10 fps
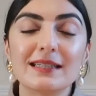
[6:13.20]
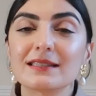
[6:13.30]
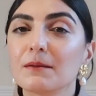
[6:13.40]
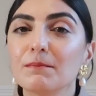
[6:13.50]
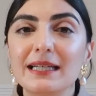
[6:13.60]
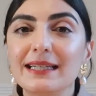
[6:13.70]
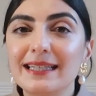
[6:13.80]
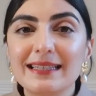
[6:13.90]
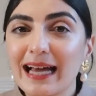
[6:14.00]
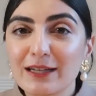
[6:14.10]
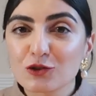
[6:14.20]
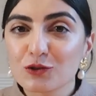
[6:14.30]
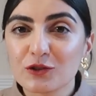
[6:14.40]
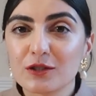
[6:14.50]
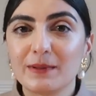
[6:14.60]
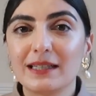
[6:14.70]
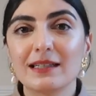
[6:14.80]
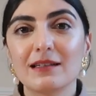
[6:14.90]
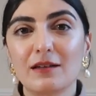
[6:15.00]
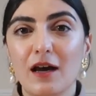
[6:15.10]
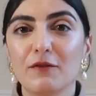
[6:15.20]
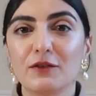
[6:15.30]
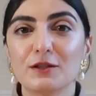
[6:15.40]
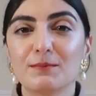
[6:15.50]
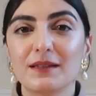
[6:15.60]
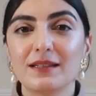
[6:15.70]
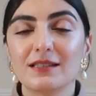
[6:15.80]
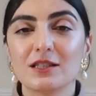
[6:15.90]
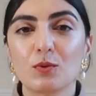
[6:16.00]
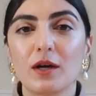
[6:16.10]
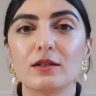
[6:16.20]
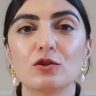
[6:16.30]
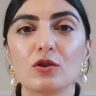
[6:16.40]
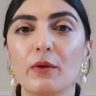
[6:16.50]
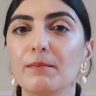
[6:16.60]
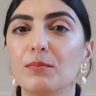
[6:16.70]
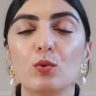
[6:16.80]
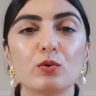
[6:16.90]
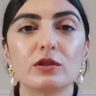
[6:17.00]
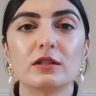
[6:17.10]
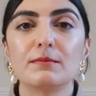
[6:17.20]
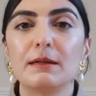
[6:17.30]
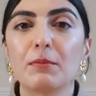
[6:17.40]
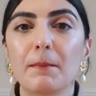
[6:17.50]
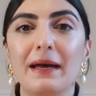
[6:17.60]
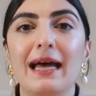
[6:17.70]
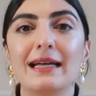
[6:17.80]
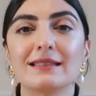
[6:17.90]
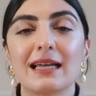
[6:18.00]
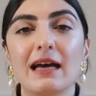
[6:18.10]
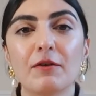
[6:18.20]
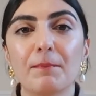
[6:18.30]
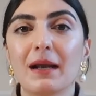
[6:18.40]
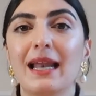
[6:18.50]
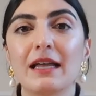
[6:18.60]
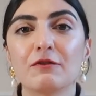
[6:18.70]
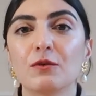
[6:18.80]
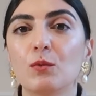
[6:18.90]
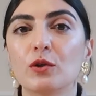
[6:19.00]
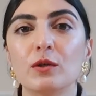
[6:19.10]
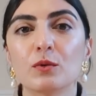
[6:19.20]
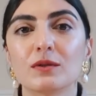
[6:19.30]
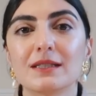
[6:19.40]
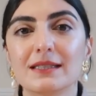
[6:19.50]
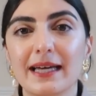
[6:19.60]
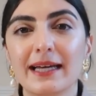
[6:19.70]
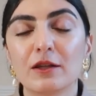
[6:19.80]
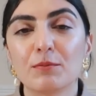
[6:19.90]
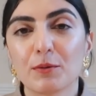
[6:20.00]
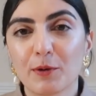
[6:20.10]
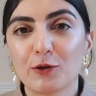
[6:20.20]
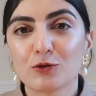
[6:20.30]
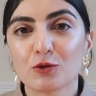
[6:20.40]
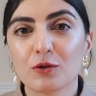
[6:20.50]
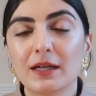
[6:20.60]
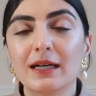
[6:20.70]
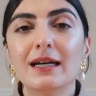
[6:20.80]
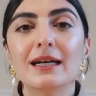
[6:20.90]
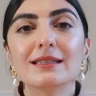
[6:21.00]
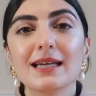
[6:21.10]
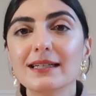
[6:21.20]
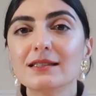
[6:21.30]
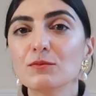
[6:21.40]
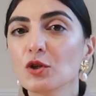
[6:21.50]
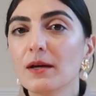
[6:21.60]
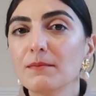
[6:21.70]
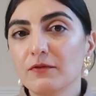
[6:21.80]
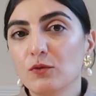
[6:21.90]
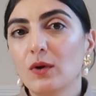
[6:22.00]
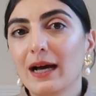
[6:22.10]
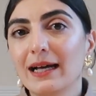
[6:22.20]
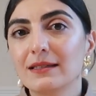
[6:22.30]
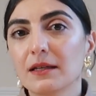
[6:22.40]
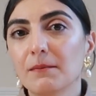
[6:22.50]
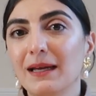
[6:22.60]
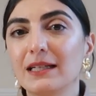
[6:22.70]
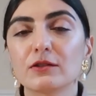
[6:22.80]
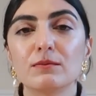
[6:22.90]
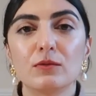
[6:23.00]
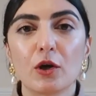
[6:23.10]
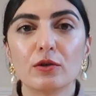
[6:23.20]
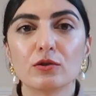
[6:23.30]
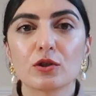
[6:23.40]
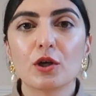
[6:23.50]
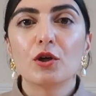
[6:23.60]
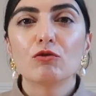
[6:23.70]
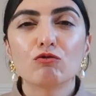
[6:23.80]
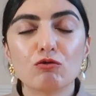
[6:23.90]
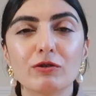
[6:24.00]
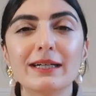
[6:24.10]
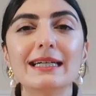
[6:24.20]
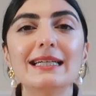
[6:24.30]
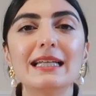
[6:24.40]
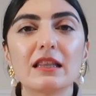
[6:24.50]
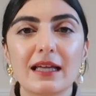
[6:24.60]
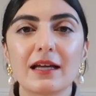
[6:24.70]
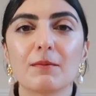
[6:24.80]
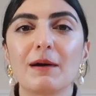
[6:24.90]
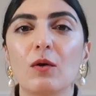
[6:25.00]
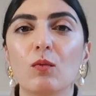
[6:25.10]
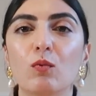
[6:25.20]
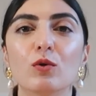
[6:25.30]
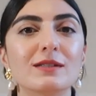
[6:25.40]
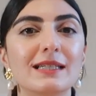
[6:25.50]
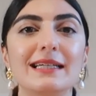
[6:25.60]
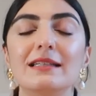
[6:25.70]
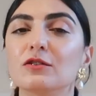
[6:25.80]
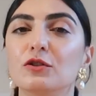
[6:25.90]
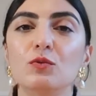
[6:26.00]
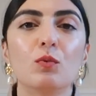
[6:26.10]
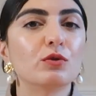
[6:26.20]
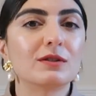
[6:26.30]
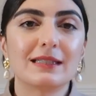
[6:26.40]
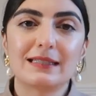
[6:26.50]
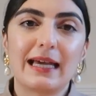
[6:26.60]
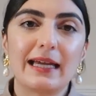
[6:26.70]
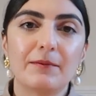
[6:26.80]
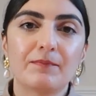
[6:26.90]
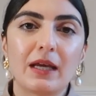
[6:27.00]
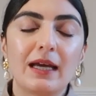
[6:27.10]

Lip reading: It's completely natural to be a little nervous, but this is why it's so important to be prepared and have a plan for what you want to say in the proposal. Take some time beforehand and make some notes. Really think about what it is that you want to say.